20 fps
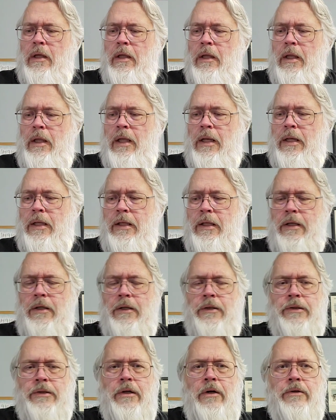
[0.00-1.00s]
And he
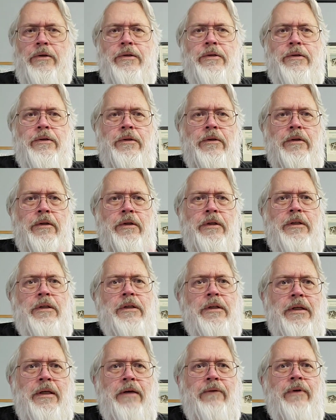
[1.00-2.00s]
starts
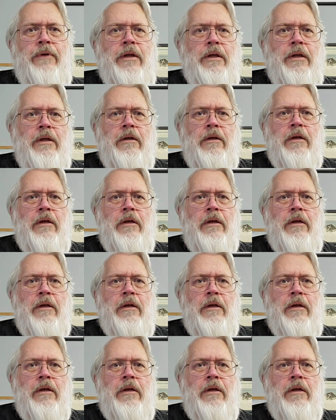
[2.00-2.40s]
giving